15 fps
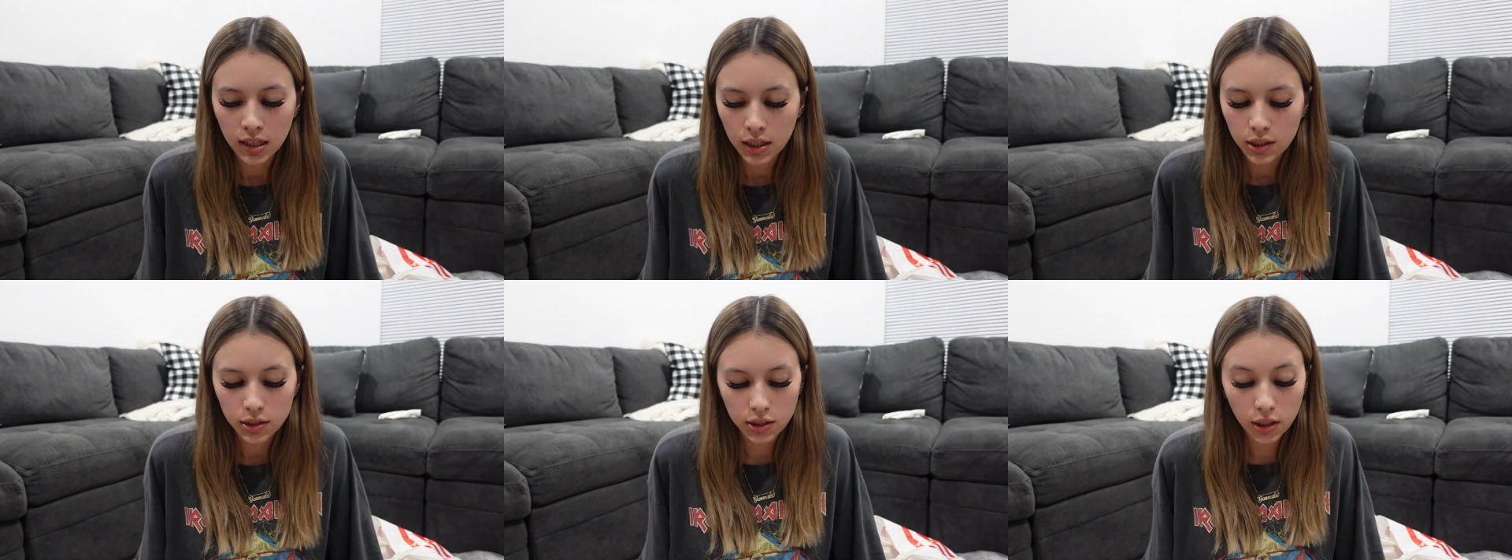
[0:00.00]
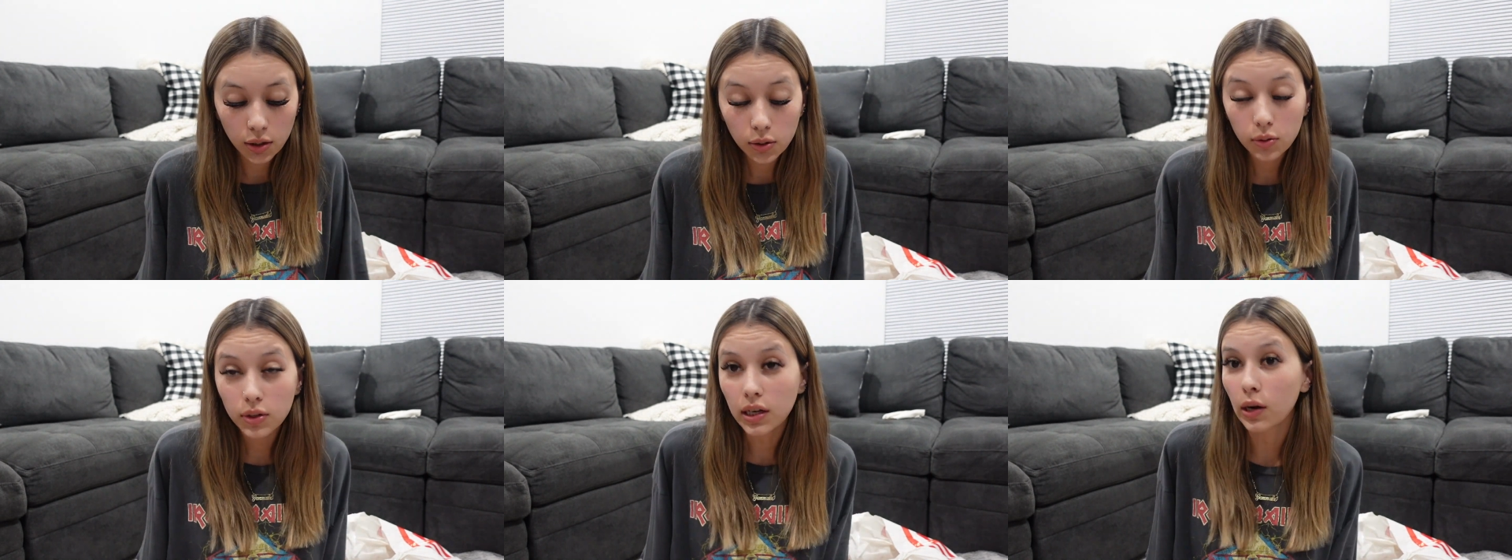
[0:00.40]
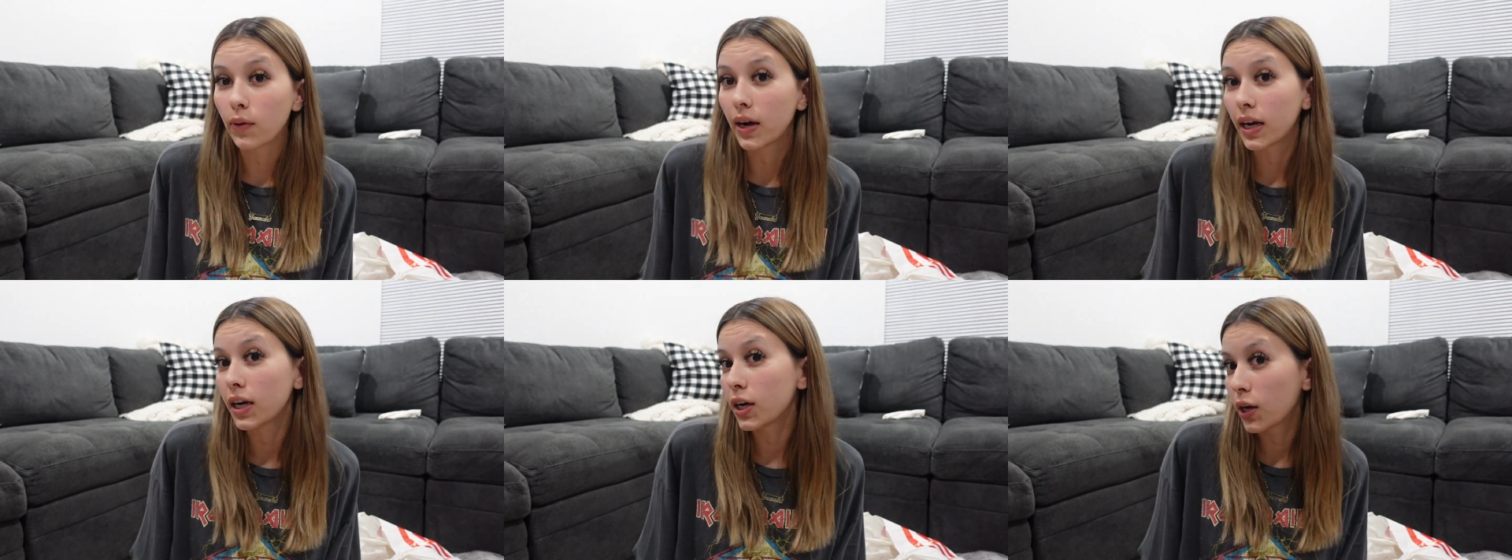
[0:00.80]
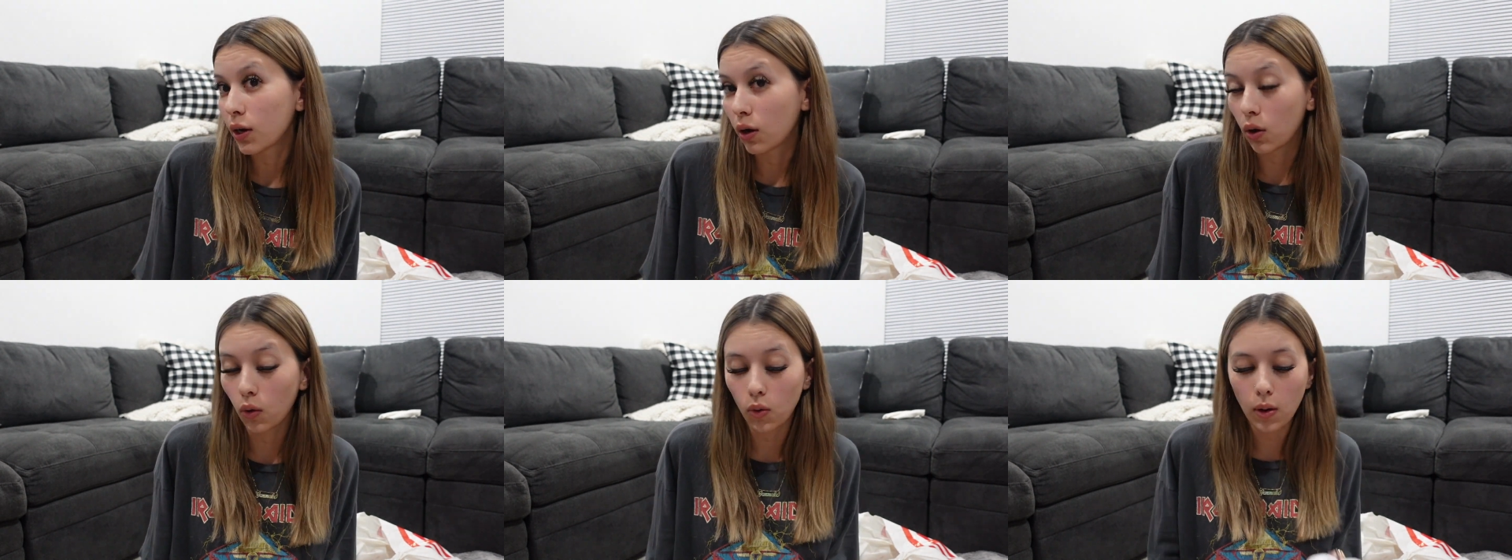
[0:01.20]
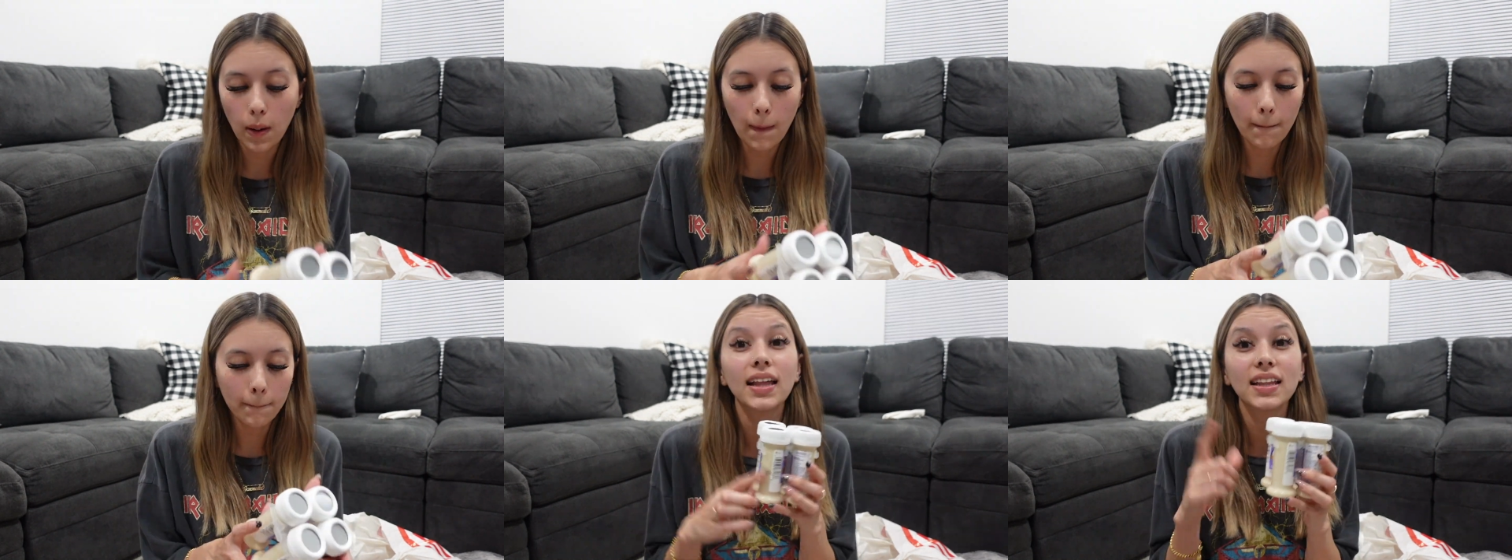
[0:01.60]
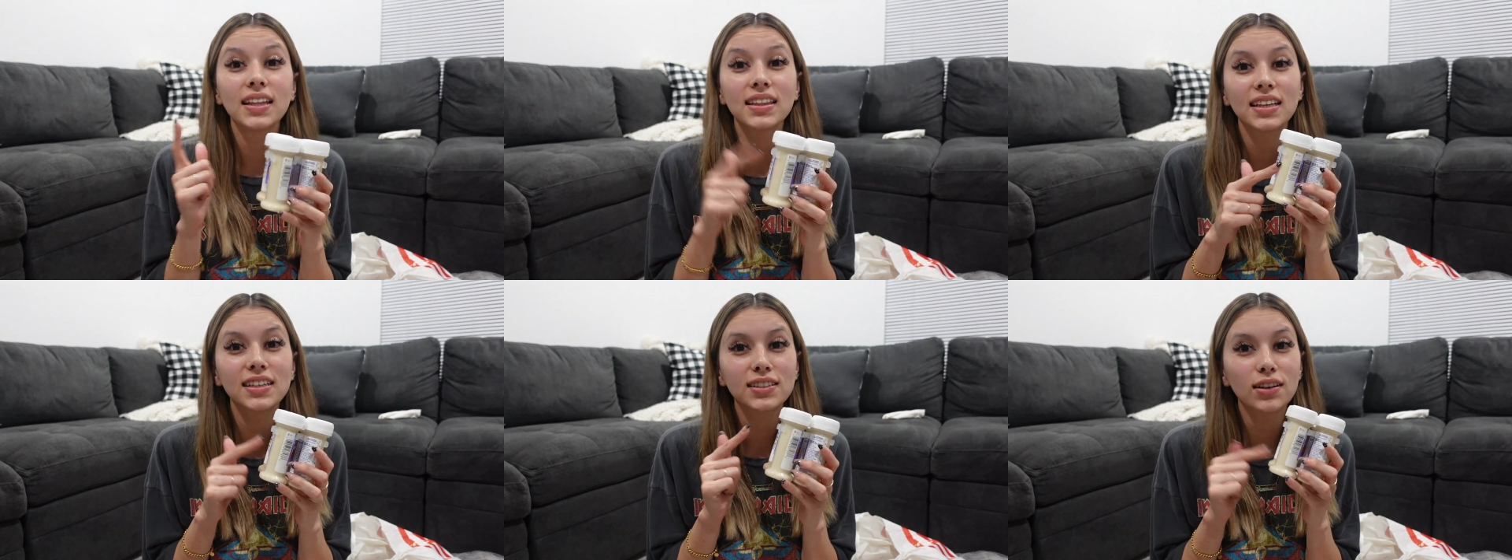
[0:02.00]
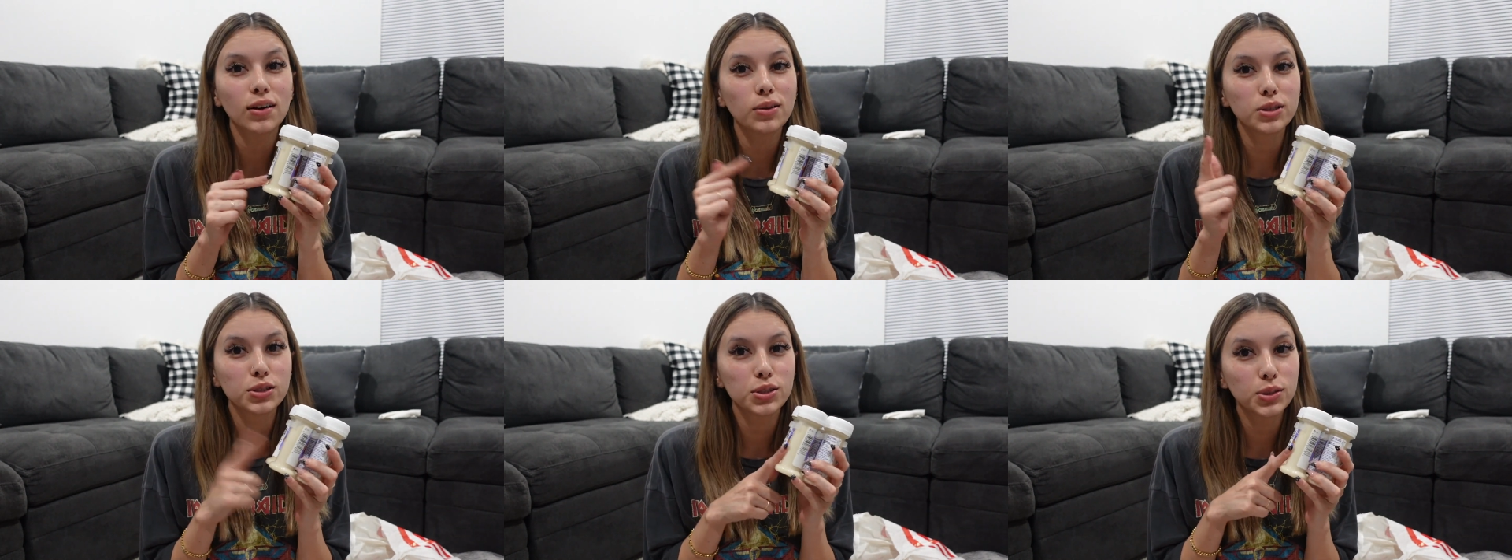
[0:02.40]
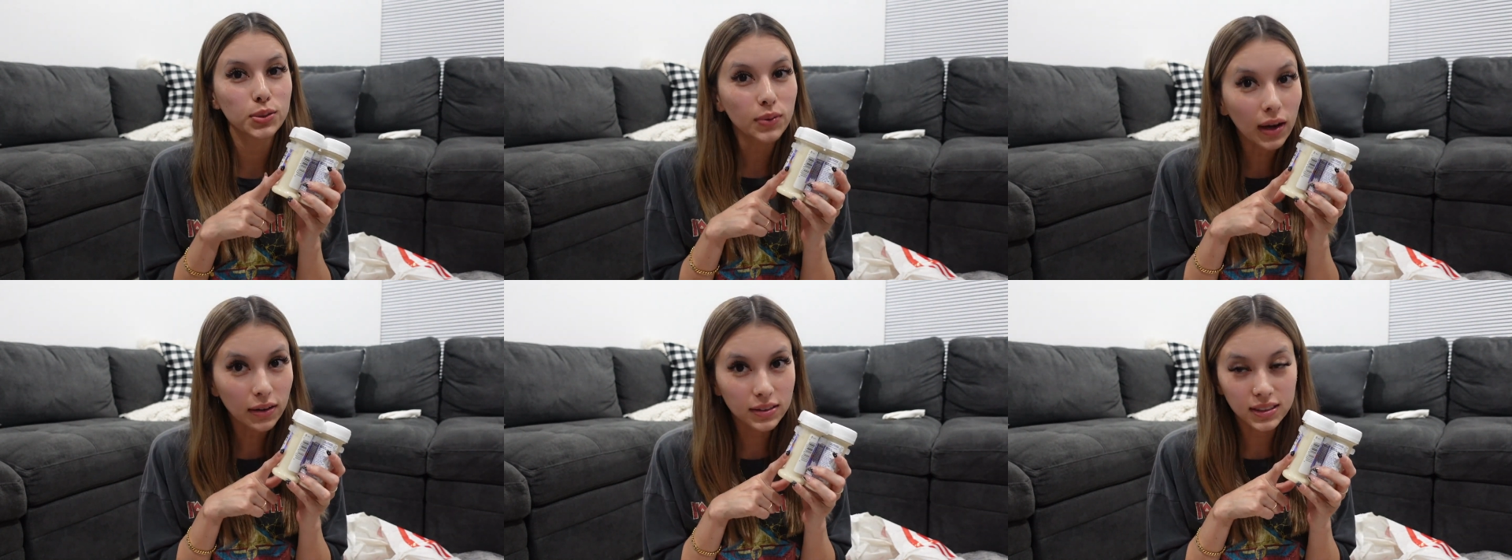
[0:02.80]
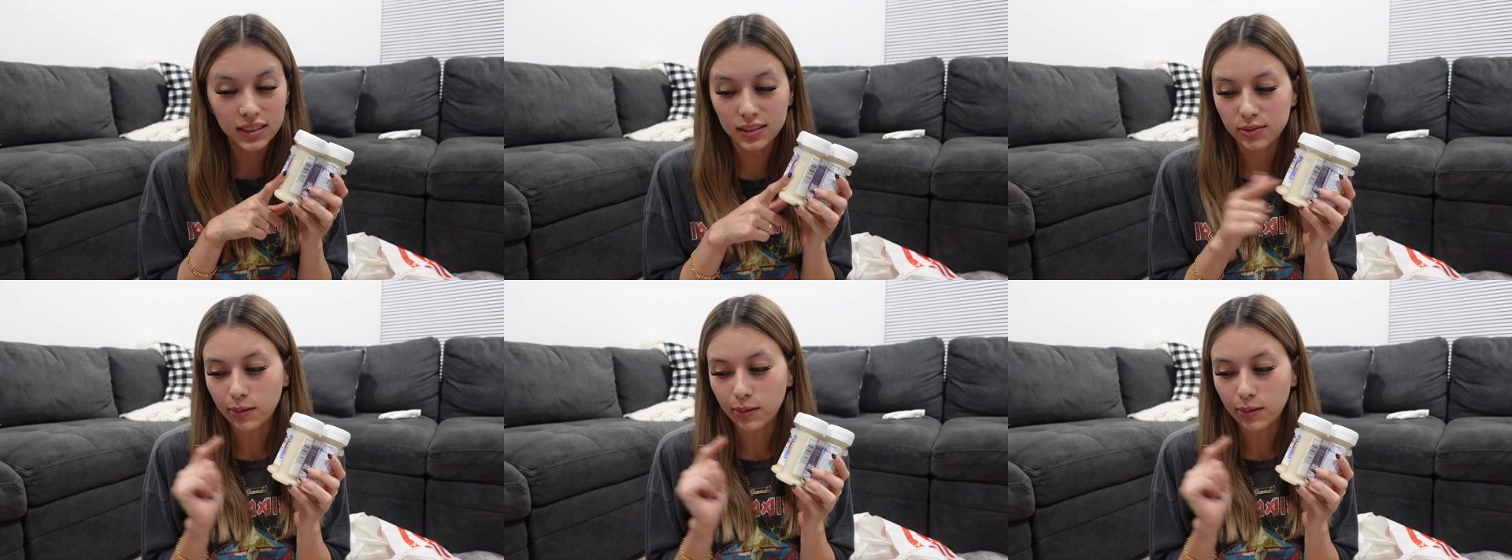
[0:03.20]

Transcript: So now I know. And then these are only 2 ounces.